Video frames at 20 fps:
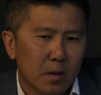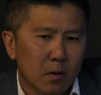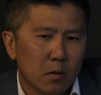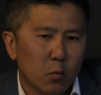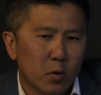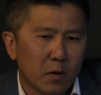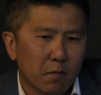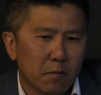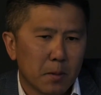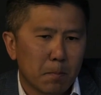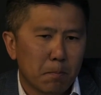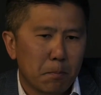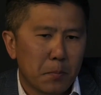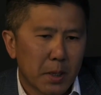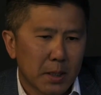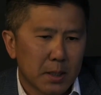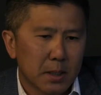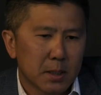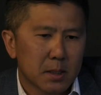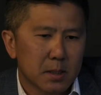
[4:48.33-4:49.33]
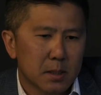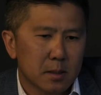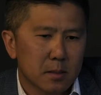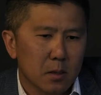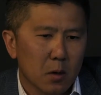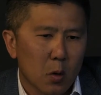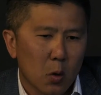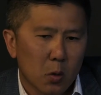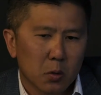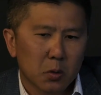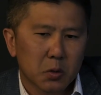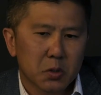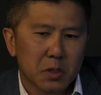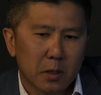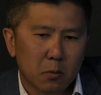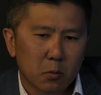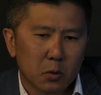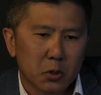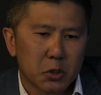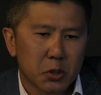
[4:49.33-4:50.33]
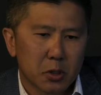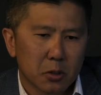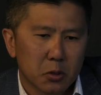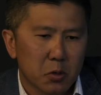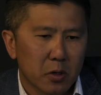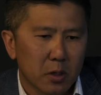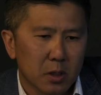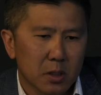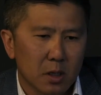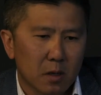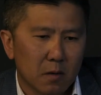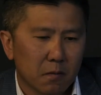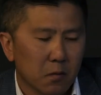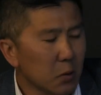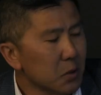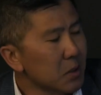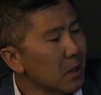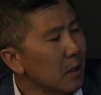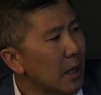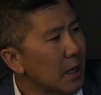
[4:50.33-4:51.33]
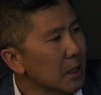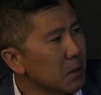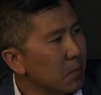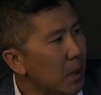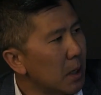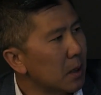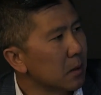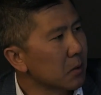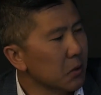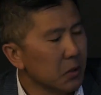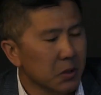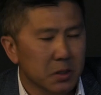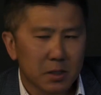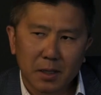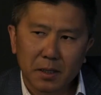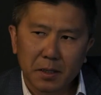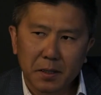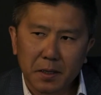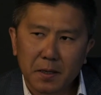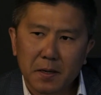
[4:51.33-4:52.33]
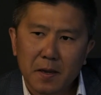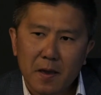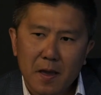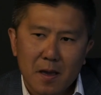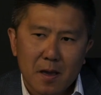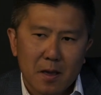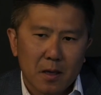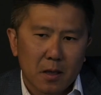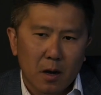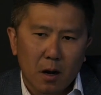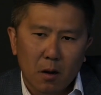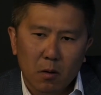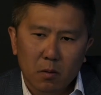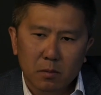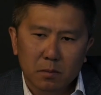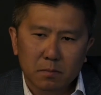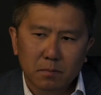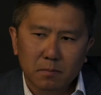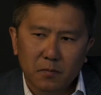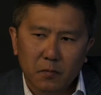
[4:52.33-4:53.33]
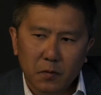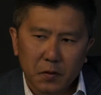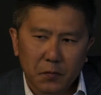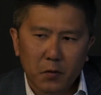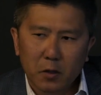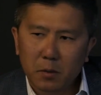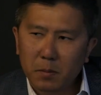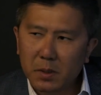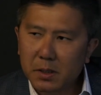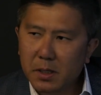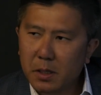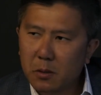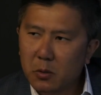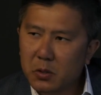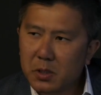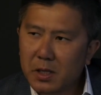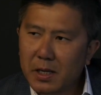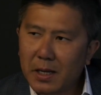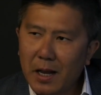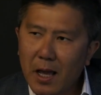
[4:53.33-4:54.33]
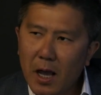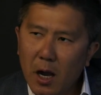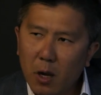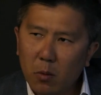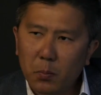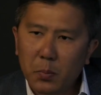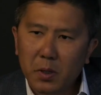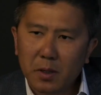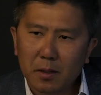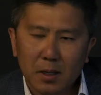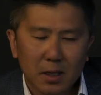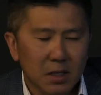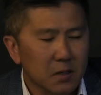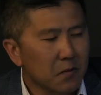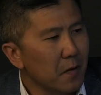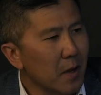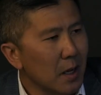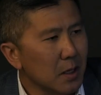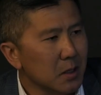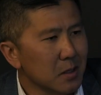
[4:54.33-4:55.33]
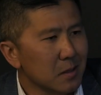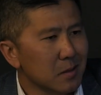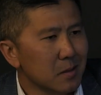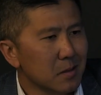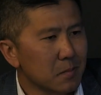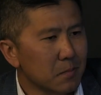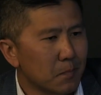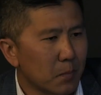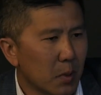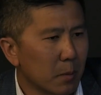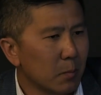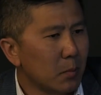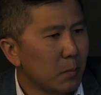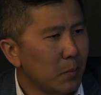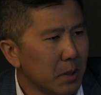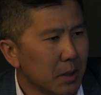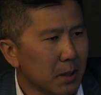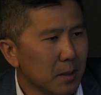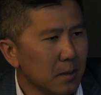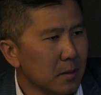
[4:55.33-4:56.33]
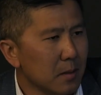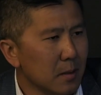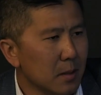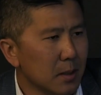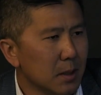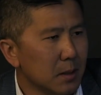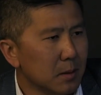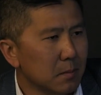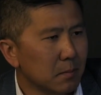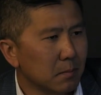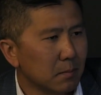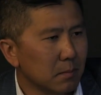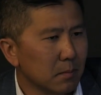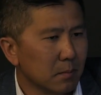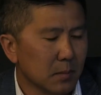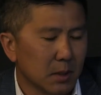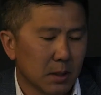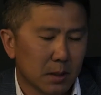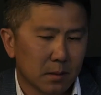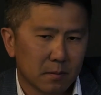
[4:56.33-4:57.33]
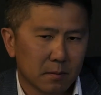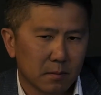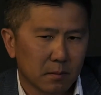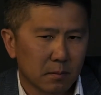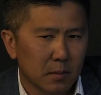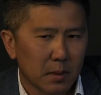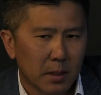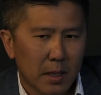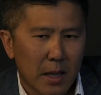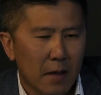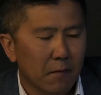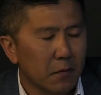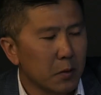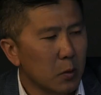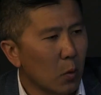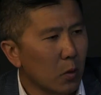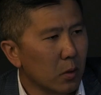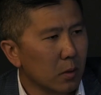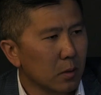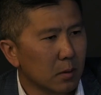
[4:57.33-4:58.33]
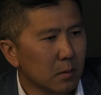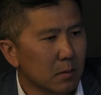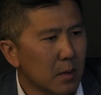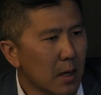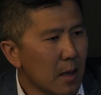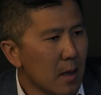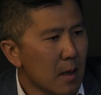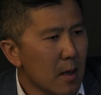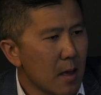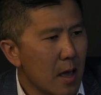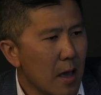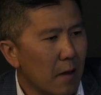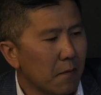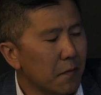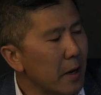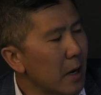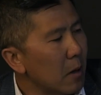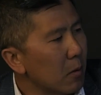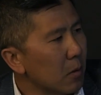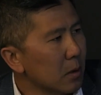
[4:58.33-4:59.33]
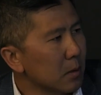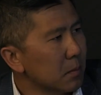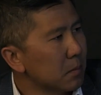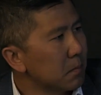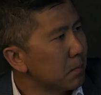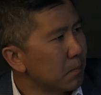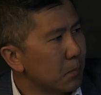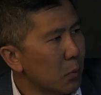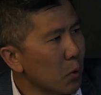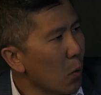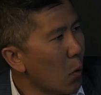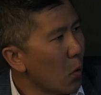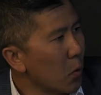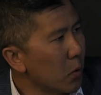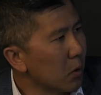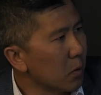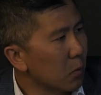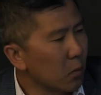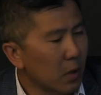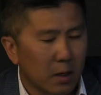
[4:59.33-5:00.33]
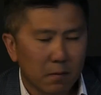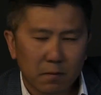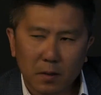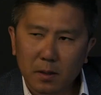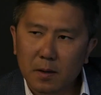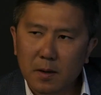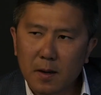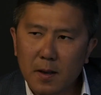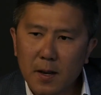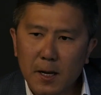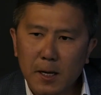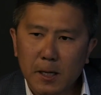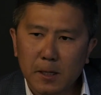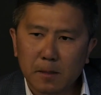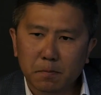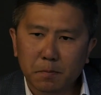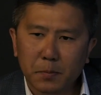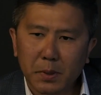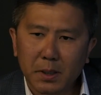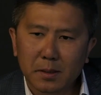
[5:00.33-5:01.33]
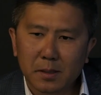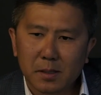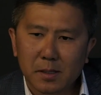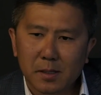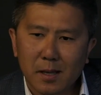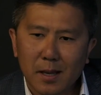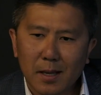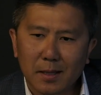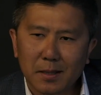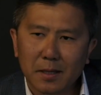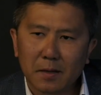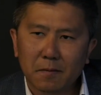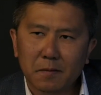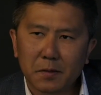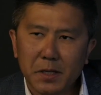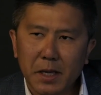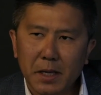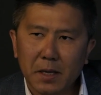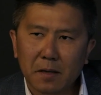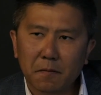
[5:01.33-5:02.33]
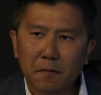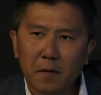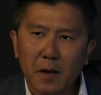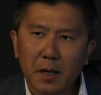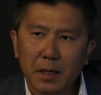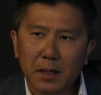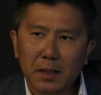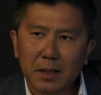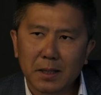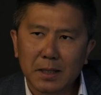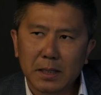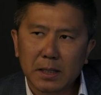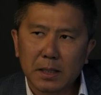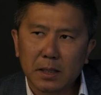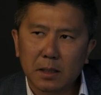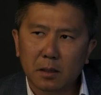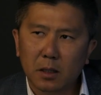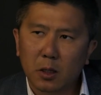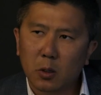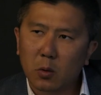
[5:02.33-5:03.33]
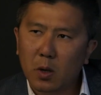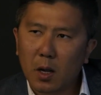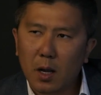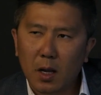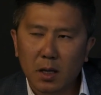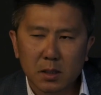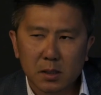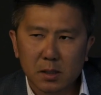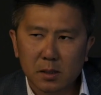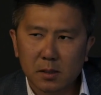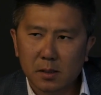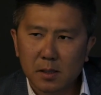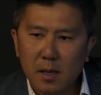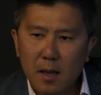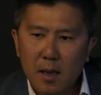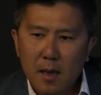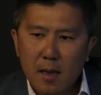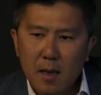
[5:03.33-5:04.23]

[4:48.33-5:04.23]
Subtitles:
one of the biggest hurdles that we're still trying to solve for is the last mile, Chris. I think our fulfillment centers can output as fast as probably half an order half an hour per order or whatever. But at the end of the day, finding the low cost